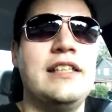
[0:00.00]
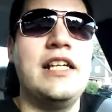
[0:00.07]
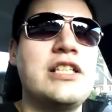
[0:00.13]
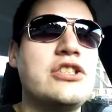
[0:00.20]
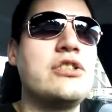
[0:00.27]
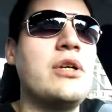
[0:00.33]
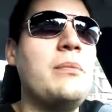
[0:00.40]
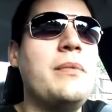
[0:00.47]

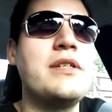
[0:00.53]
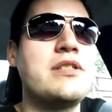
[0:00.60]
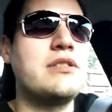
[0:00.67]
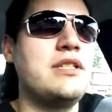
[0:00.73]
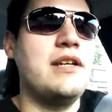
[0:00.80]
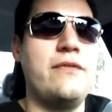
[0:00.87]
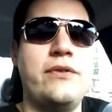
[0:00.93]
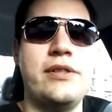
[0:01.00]
There's so much
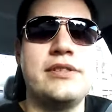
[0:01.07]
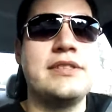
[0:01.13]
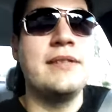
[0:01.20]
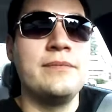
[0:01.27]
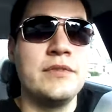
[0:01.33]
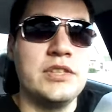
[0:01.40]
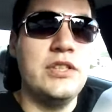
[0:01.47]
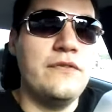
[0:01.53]
difference.
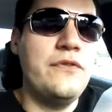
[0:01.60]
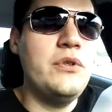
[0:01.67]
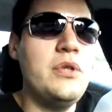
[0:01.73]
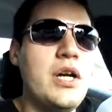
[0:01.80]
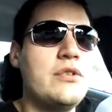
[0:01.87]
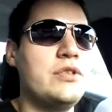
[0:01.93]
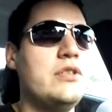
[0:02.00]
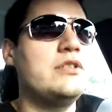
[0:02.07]
If you
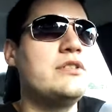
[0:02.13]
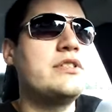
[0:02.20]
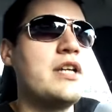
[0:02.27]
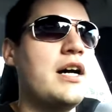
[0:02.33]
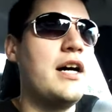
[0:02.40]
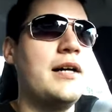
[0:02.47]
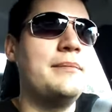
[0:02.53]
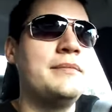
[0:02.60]
go to your
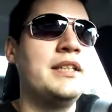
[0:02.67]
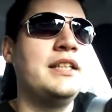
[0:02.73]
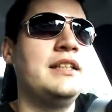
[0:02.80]
job